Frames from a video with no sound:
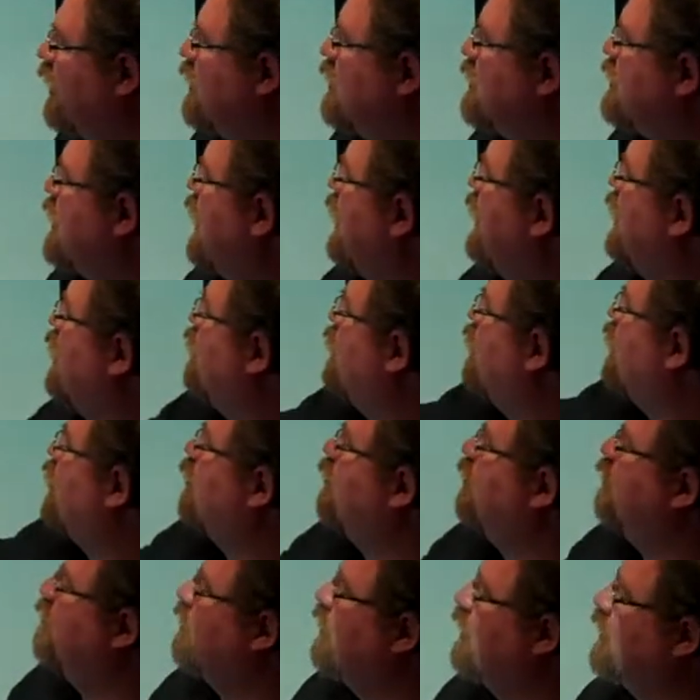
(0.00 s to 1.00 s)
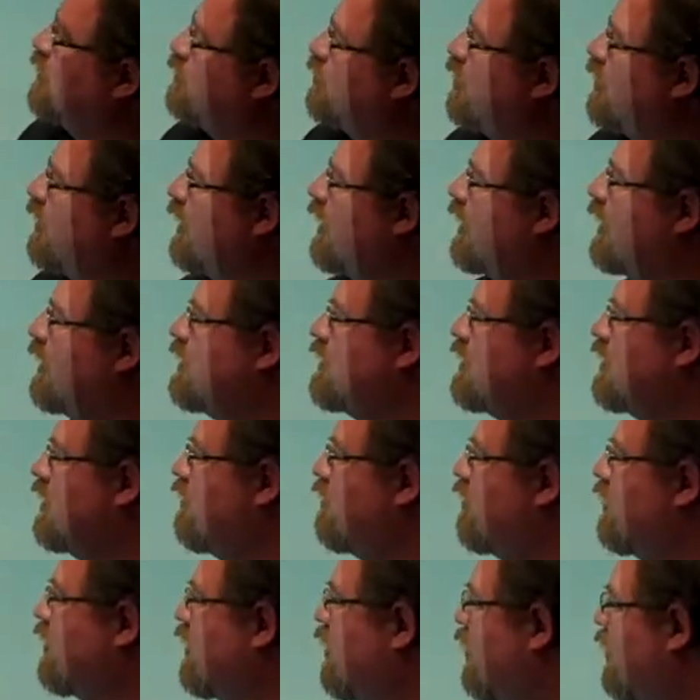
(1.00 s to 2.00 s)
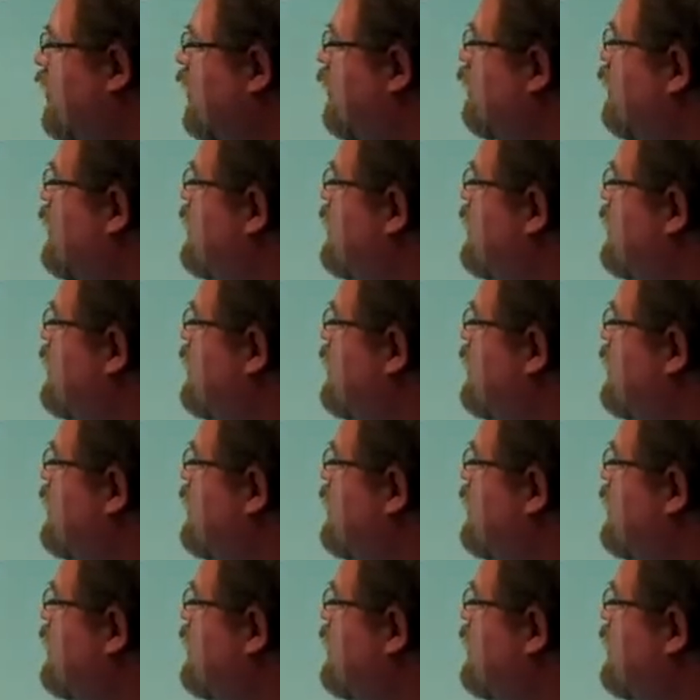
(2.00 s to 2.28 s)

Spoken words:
is any form of electronically delivered learning